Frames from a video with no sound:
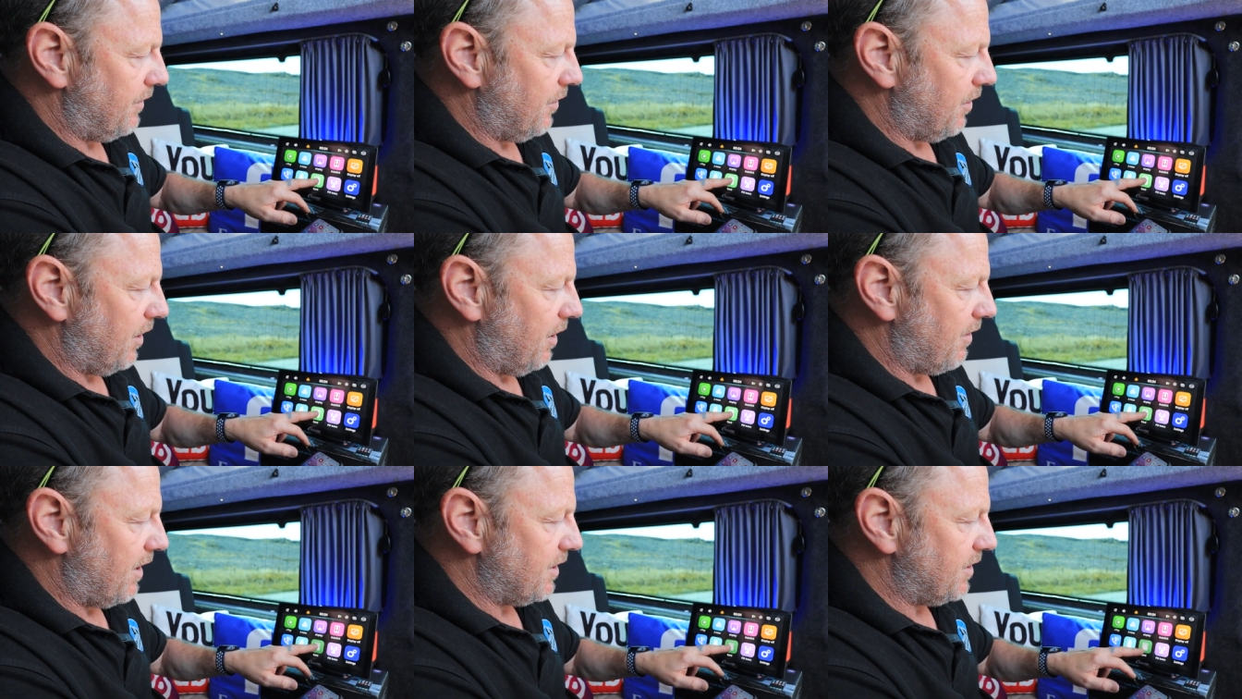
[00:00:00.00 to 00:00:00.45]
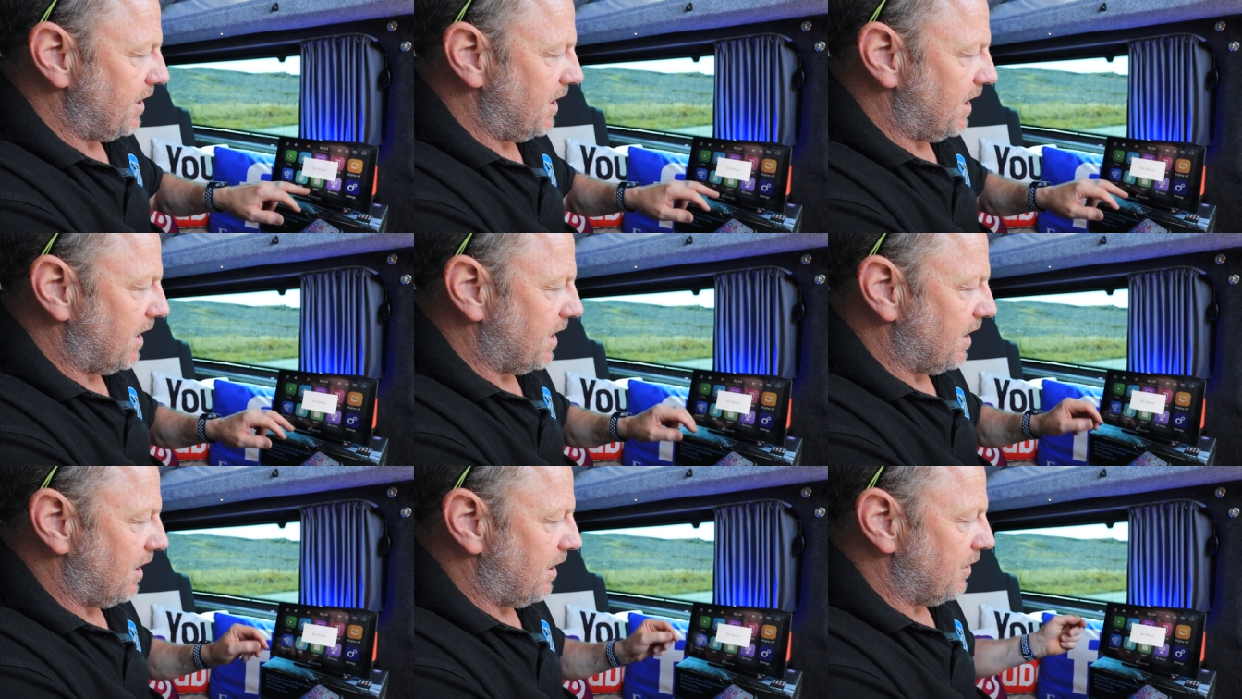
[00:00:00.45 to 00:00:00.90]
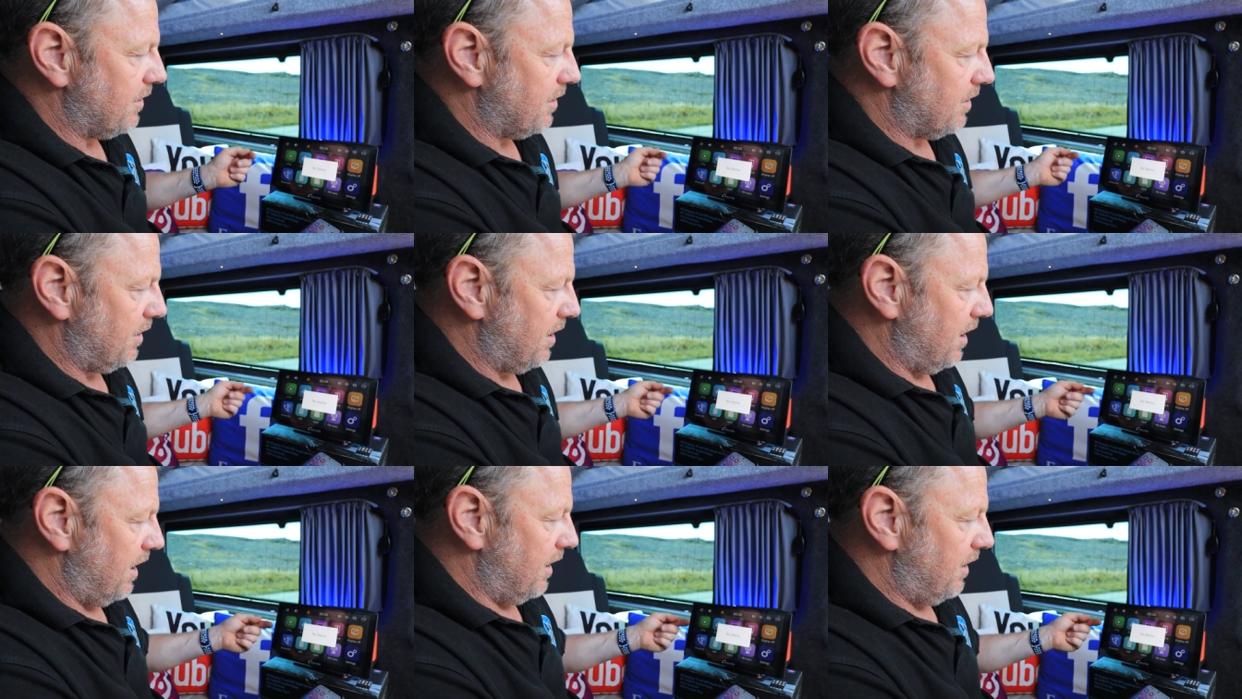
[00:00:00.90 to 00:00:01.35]
If you've got your SD card,
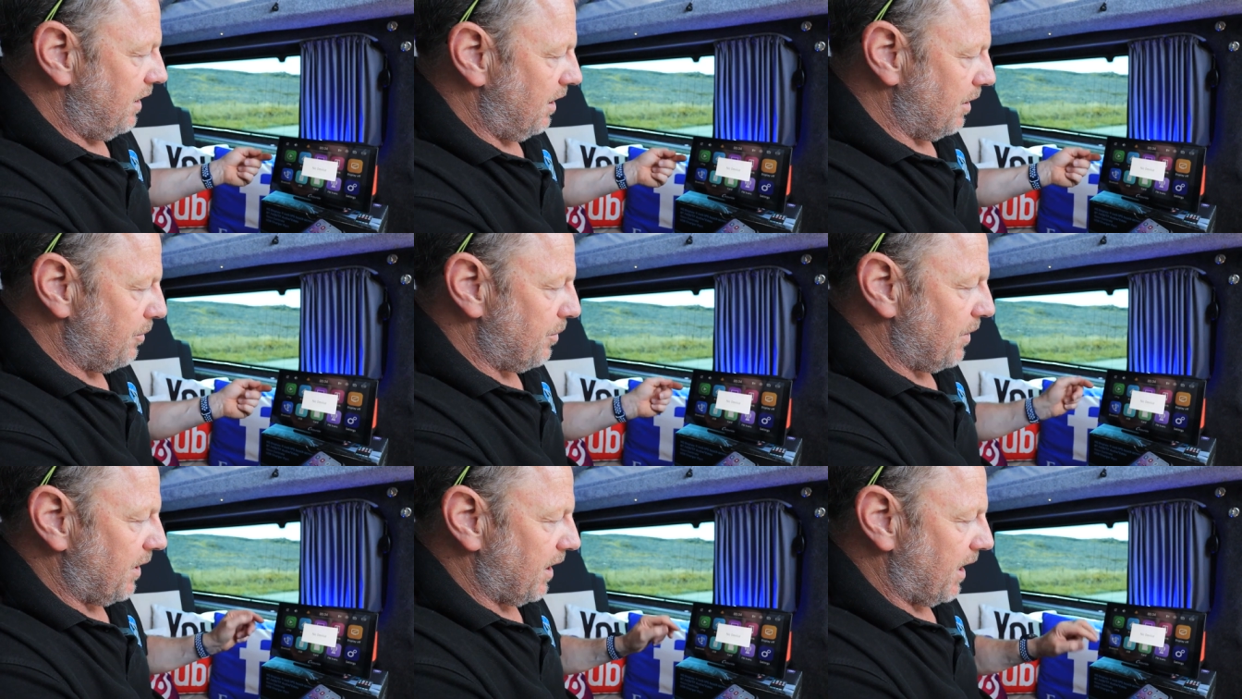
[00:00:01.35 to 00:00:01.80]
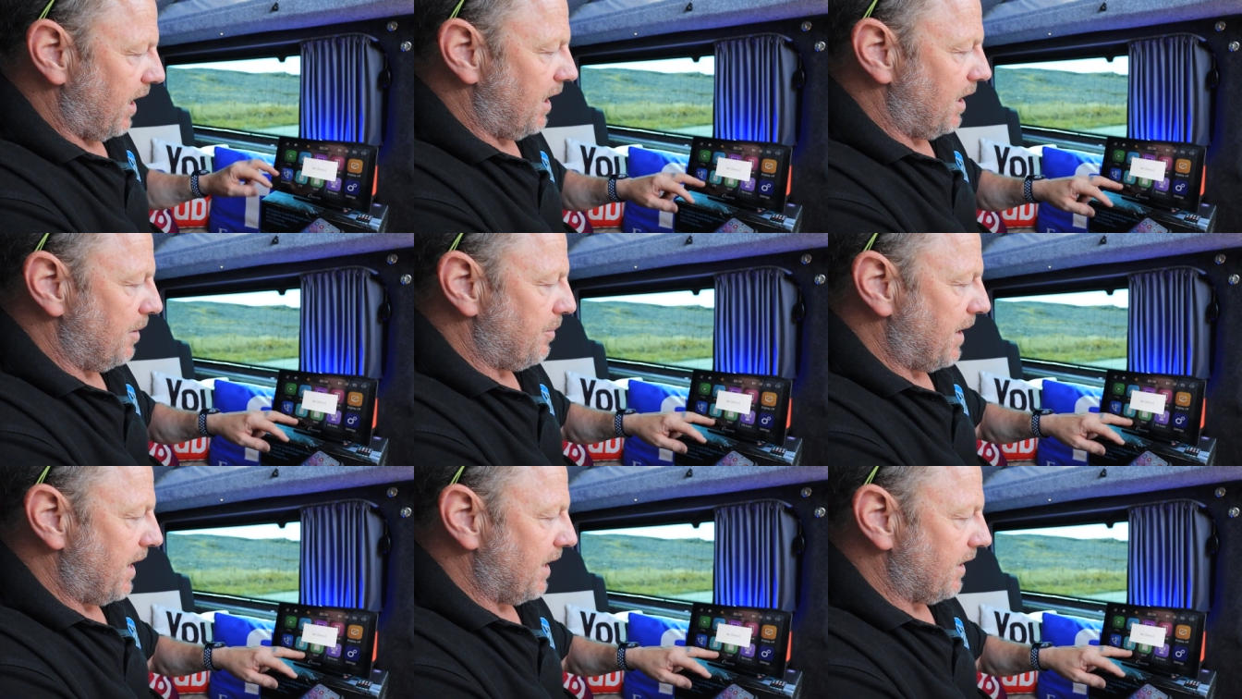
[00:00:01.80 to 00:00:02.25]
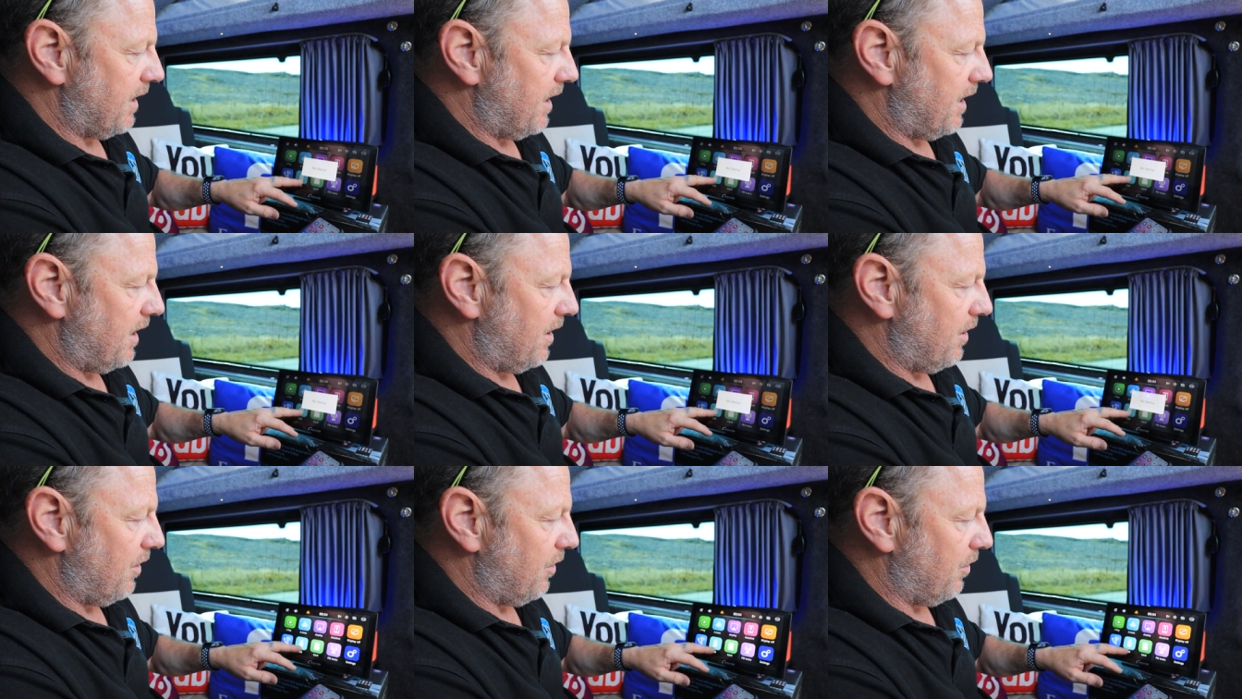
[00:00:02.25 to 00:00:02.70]
you can plug it in the back there,